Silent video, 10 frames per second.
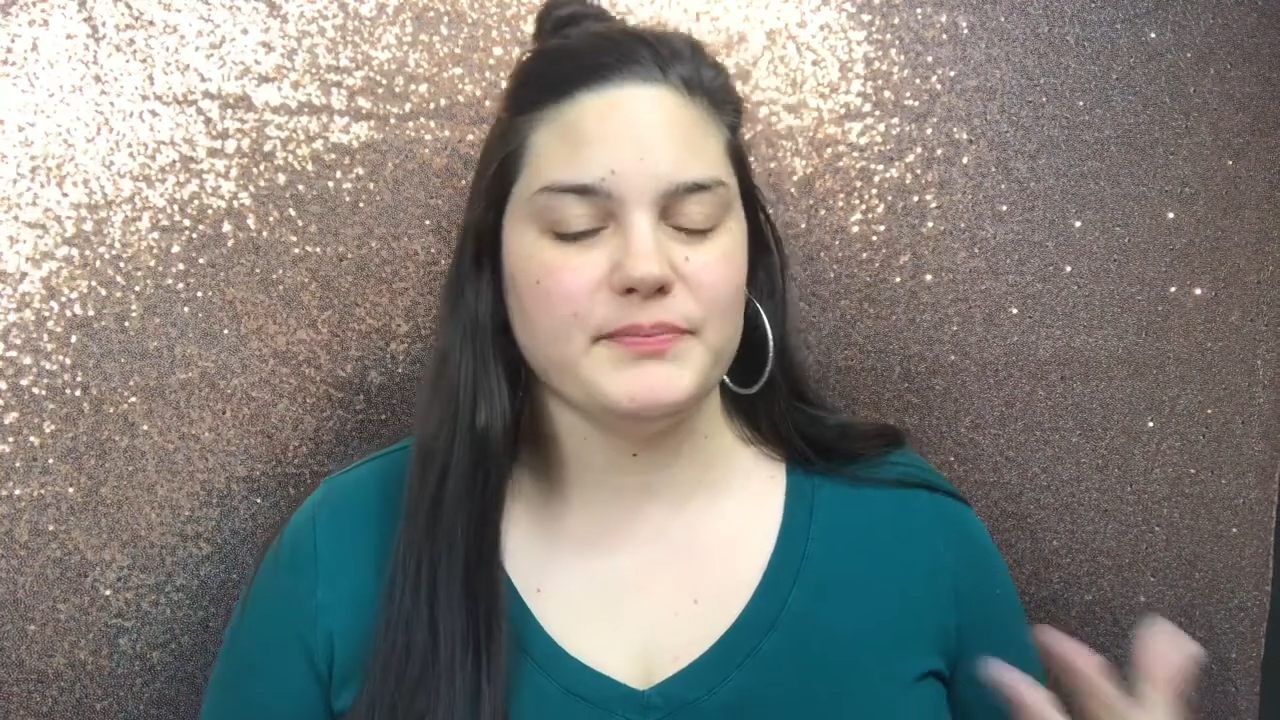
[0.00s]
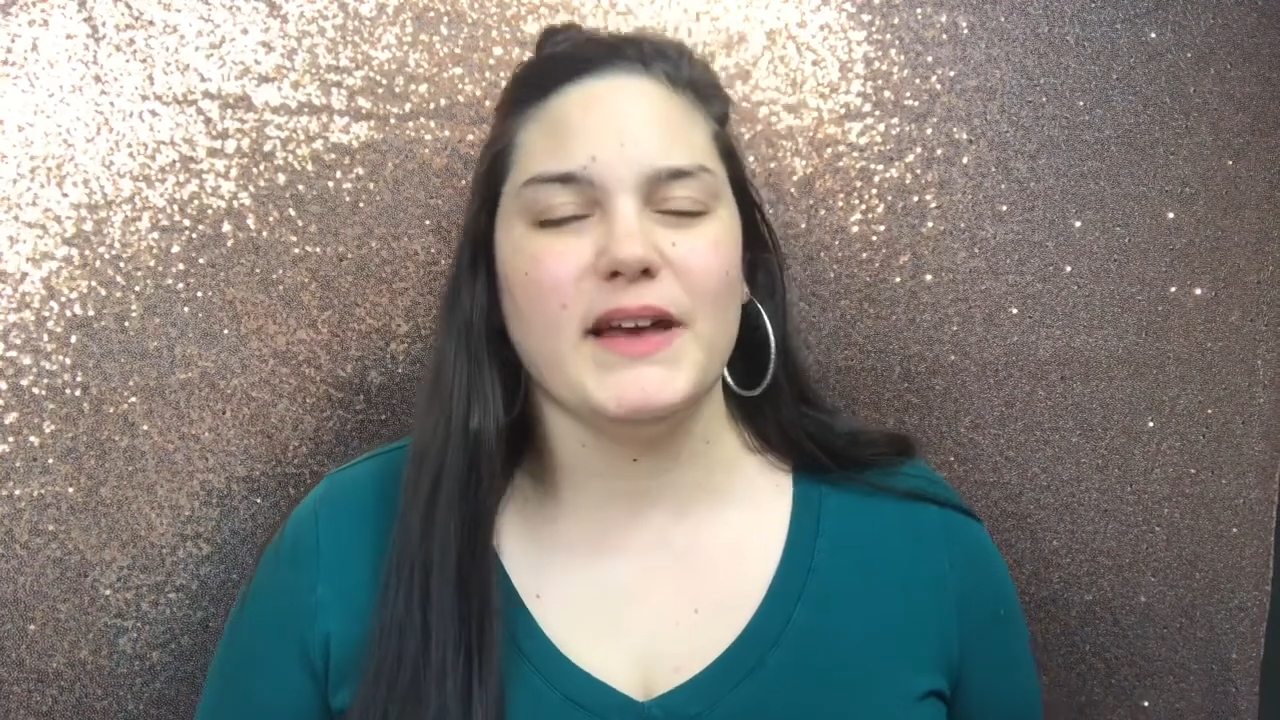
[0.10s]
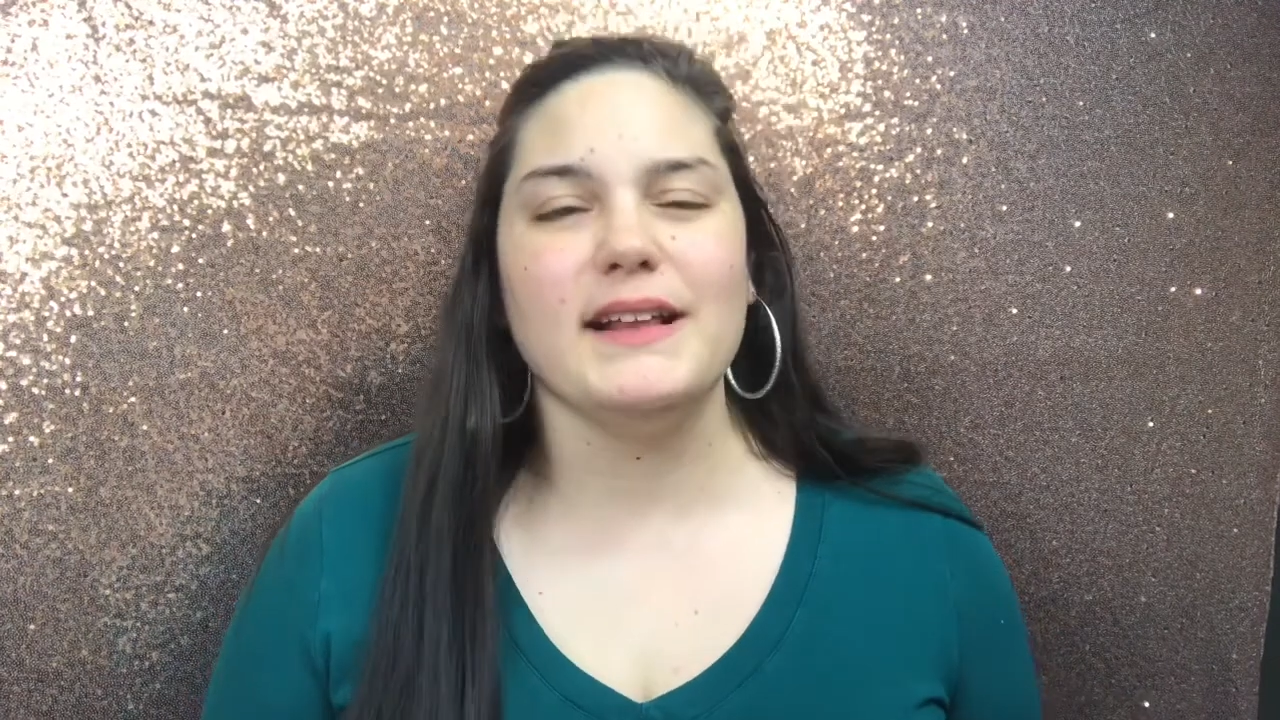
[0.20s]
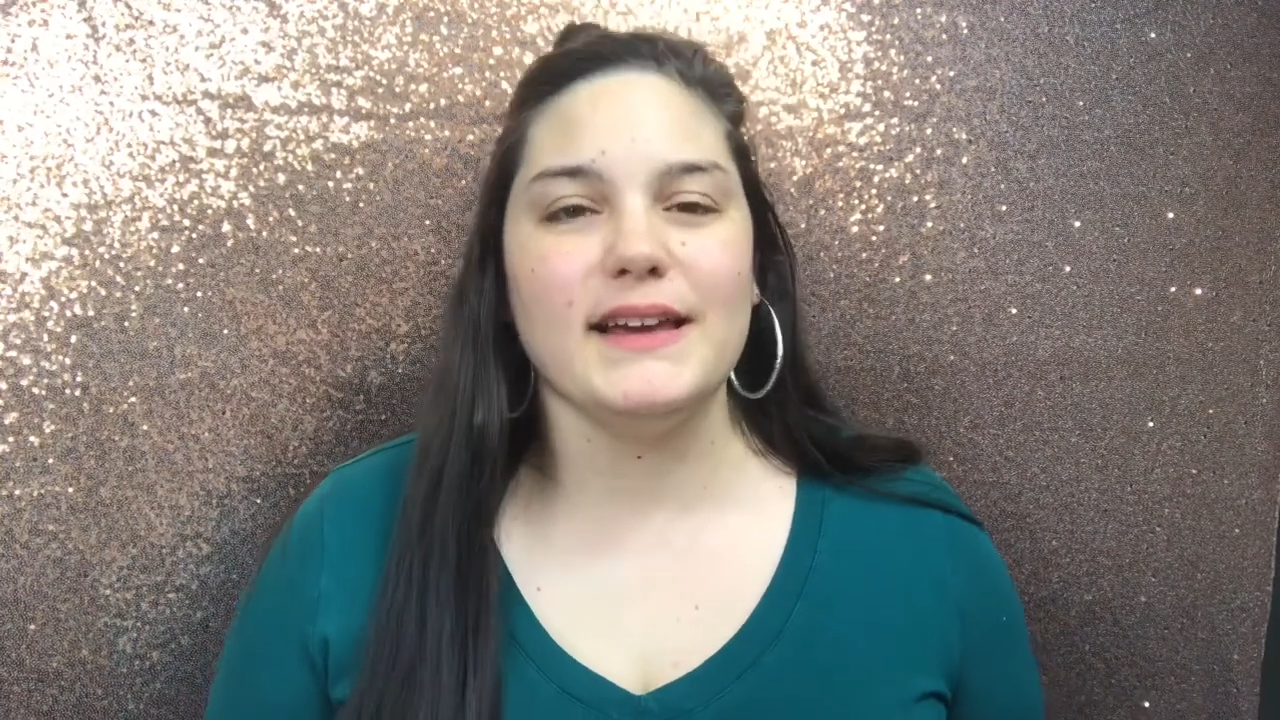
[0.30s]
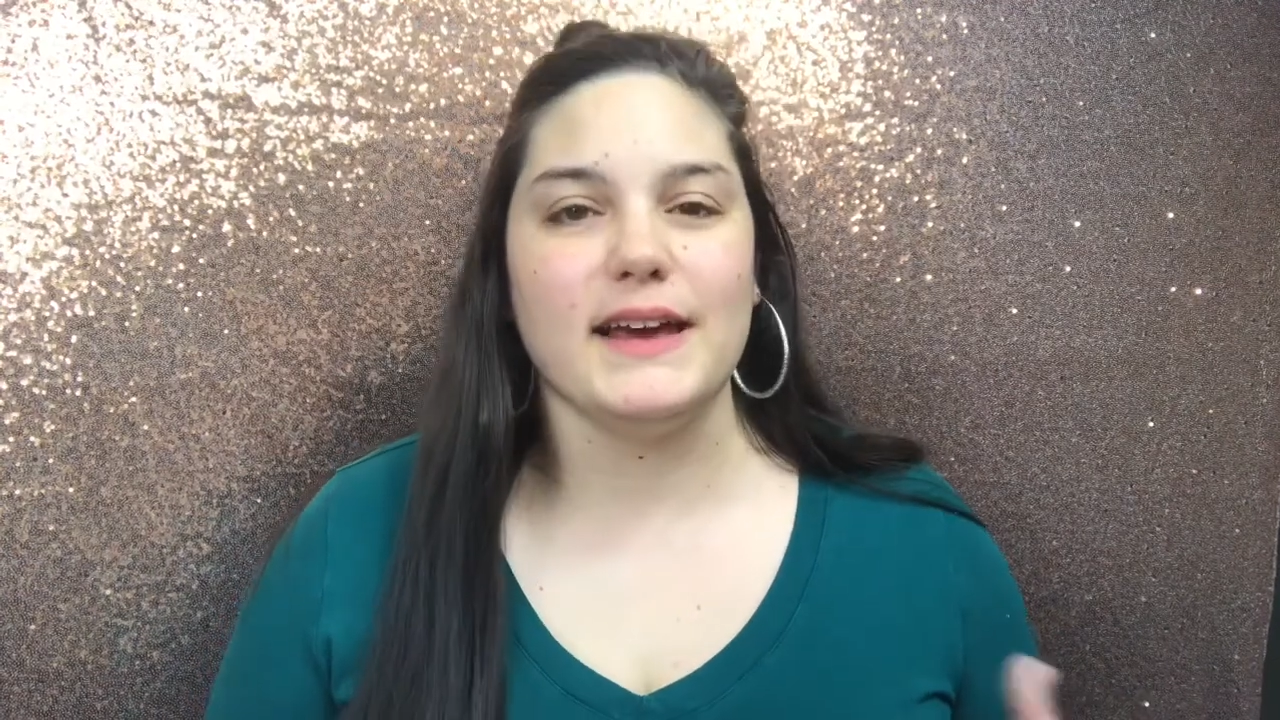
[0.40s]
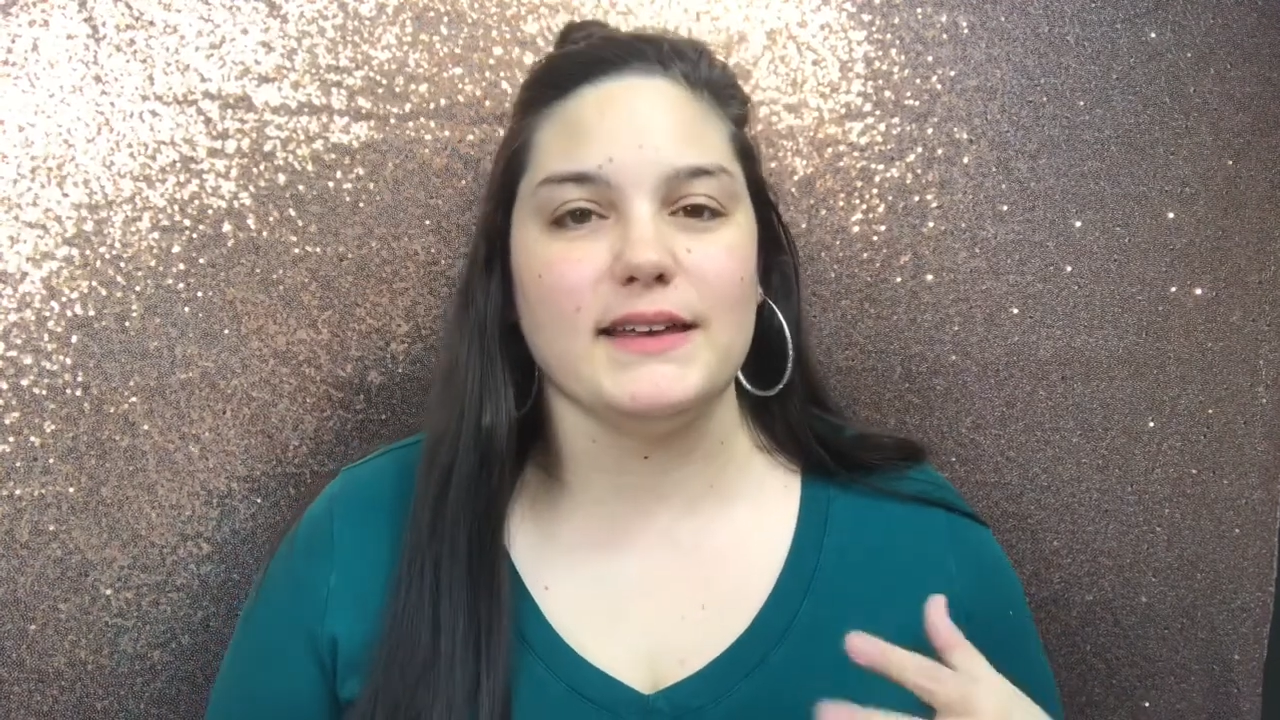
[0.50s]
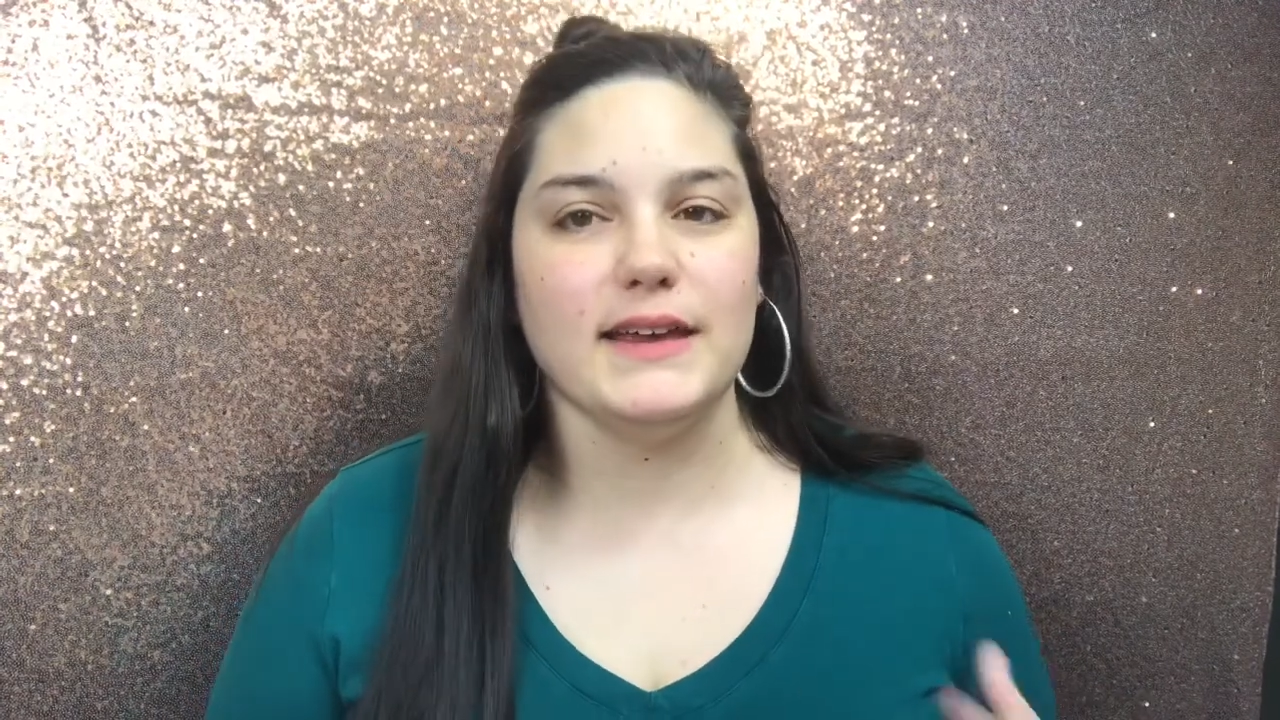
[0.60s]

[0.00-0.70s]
kind of like a